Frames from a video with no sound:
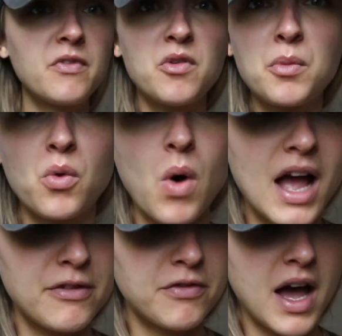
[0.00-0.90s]
of them are
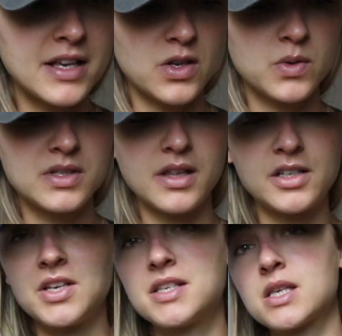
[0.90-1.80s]
Wi-Fi, so it's
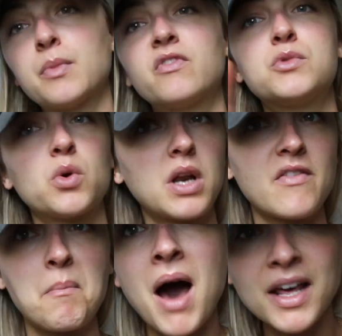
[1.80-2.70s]
glitchy. Some of them don't
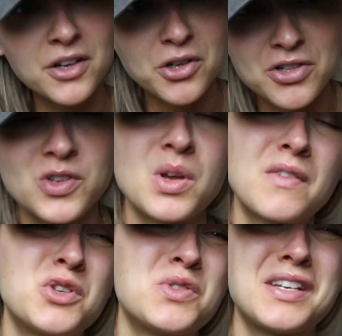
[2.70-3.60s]
have a monitor, so you
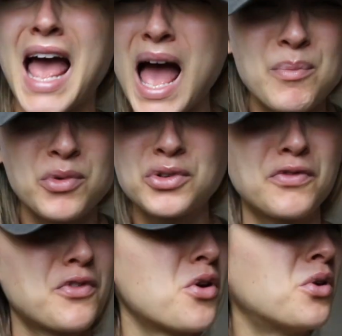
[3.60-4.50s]
have to use an app on your
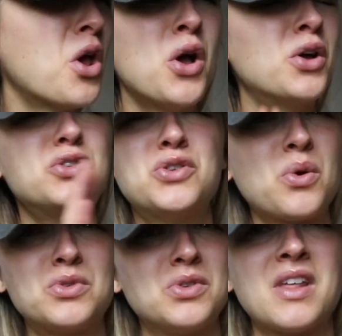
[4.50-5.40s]
phone.
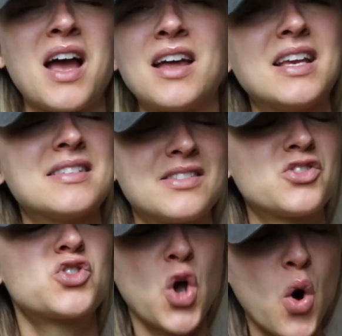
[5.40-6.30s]
Don't do that.
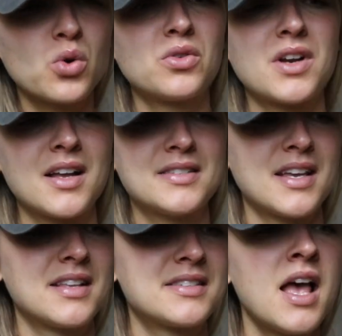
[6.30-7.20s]
It's total
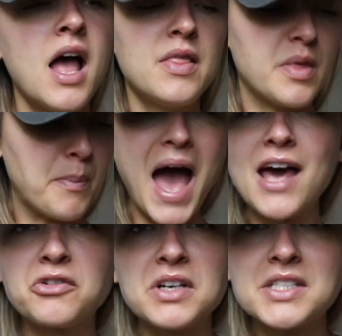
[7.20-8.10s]
nonsense. The
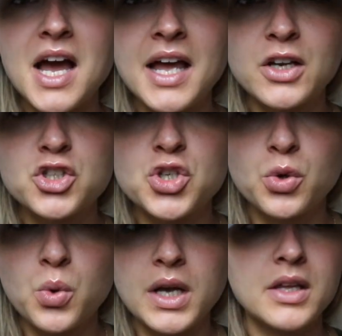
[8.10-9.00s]
battery dying
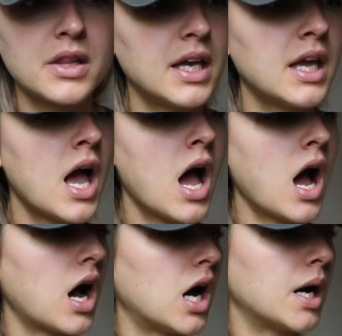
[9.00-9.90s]
too quickly,
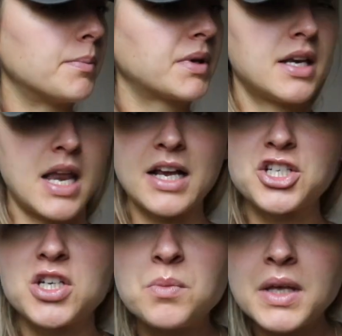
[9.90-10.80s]
um,
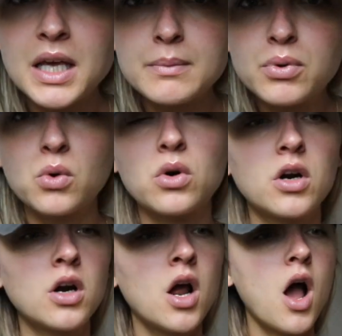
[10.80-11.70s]
connection being
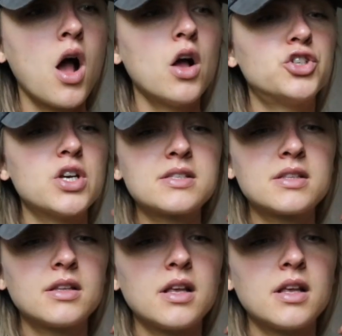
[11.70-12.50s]
poor, just